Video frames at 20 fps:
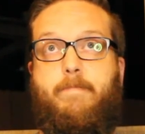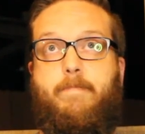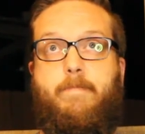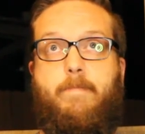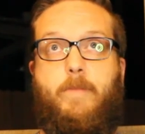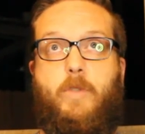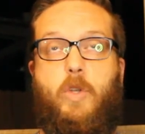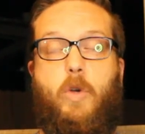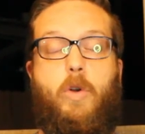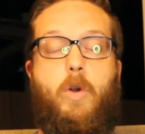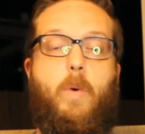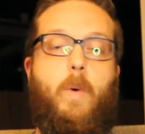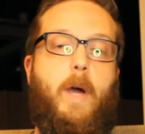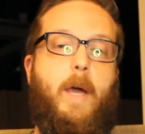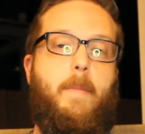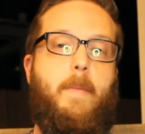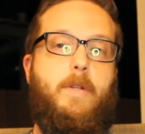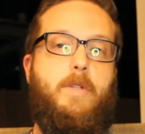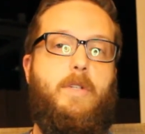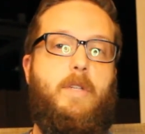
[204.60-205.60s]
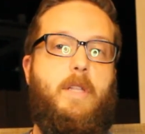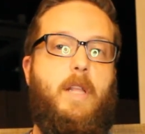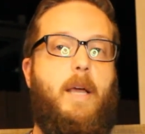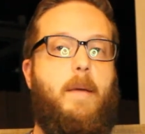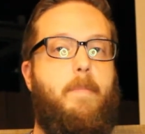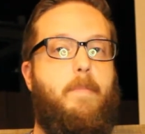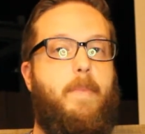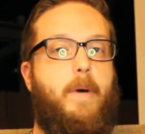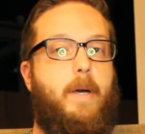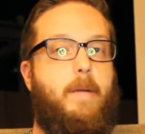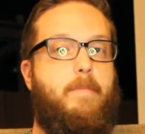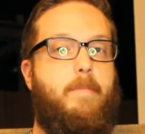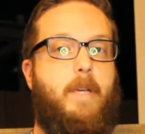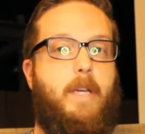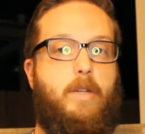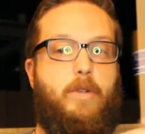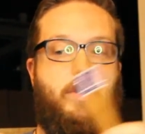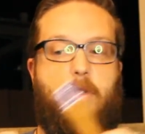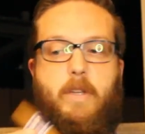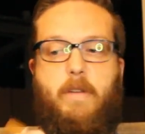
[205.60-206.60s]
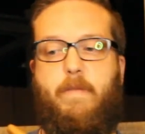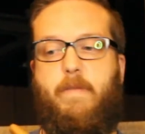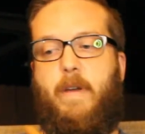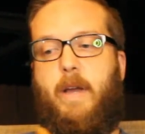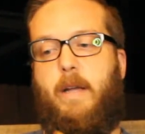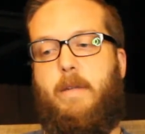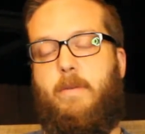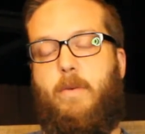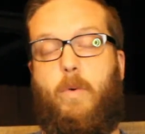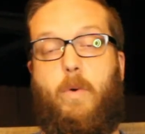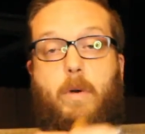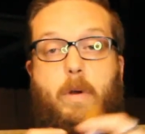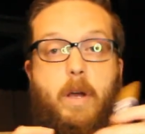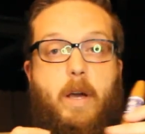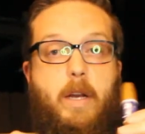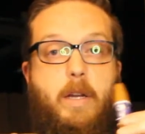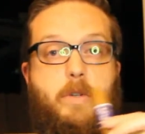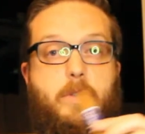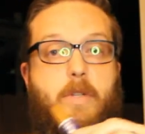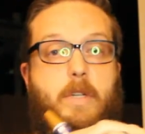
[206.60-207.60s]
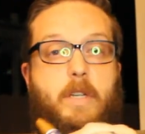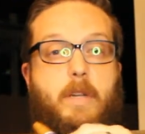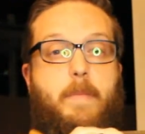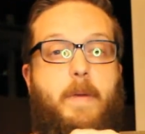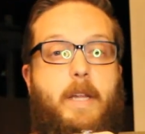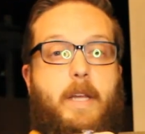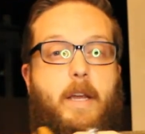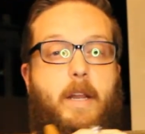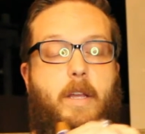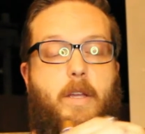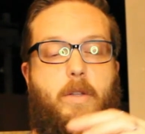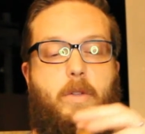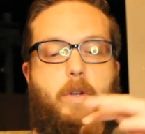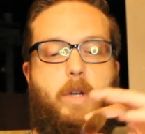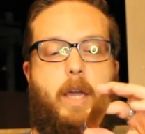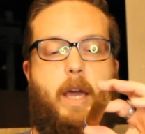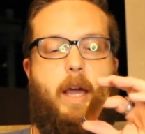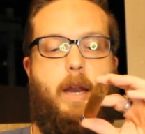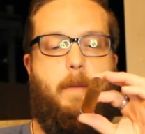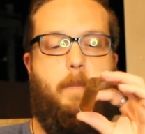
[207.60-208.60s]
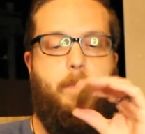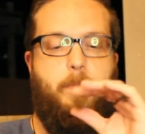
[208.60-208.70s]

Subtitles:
Don't know why I mentioned that, but interesting fact, or not interesting, depending on how you look at it.